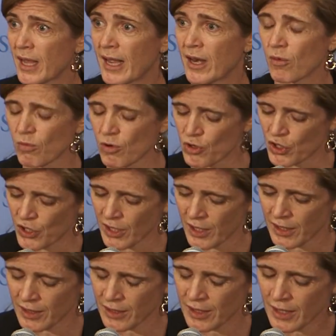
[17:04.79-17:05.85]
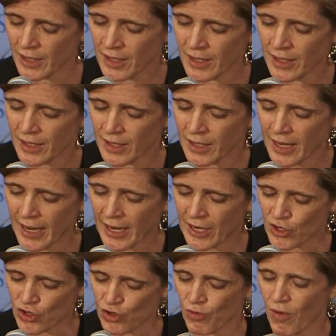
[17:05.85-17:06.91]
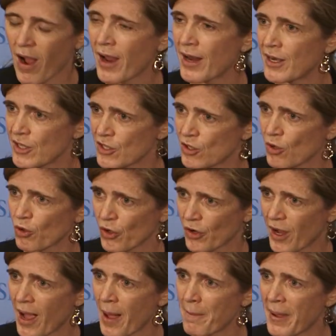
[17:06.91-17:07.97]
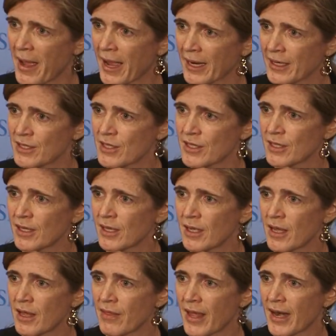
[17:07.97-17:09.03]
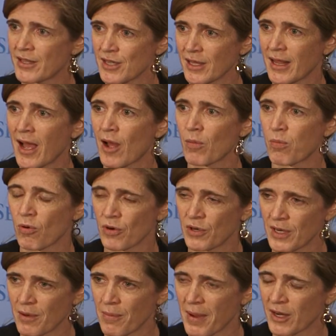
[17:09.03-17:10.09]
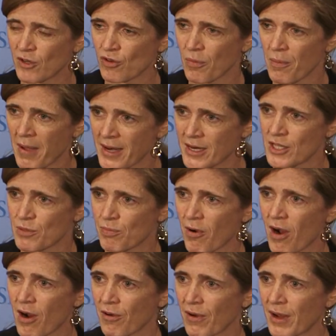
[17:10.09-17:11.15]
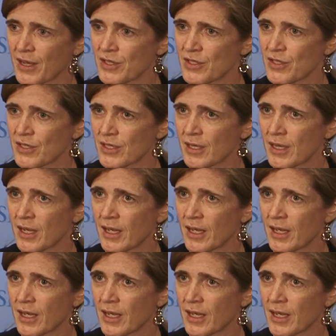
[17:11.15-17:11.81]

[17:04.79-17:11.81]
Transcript: And Arusha enshrined a social compact that has allowed Burundi to make tremendous progress.